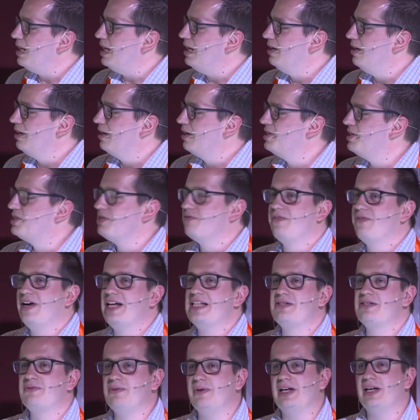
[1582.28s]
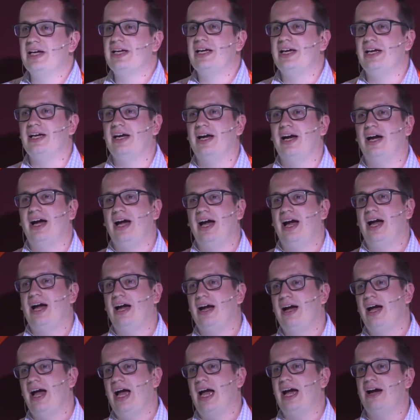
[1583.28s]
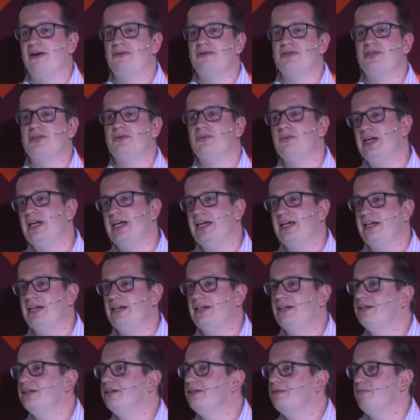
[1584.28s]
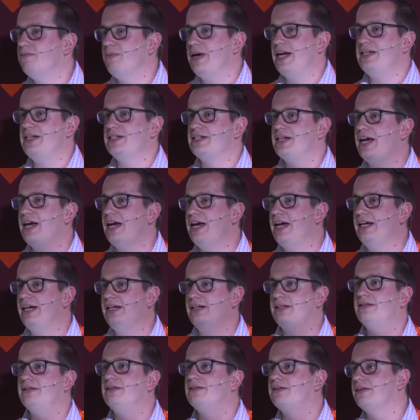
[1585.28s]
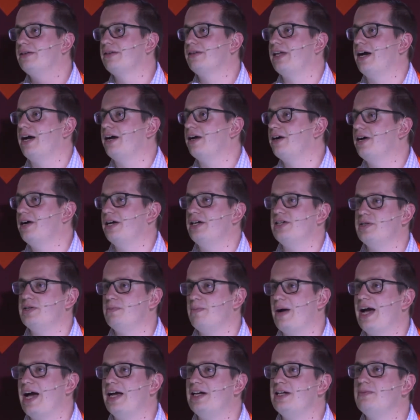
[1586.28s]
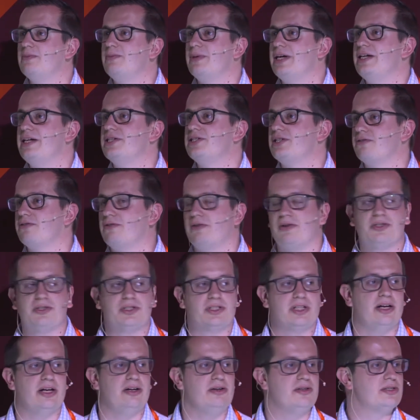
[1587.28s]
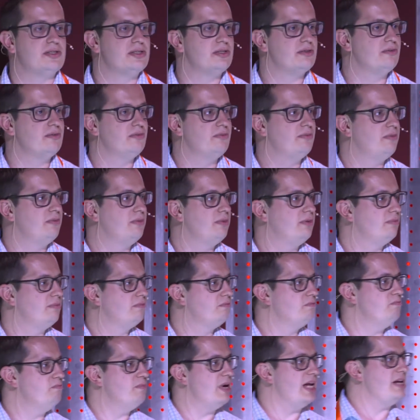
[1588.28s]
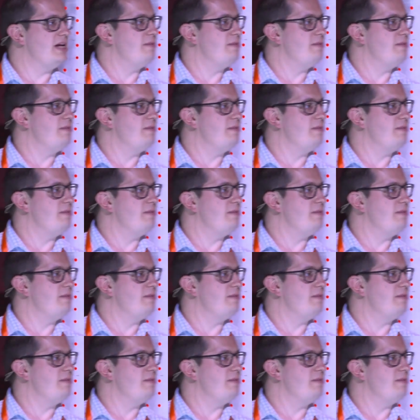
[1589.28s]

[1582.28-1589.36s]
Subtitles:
Because effectively we're looking at how do we maintain that kind of demand piece across those many,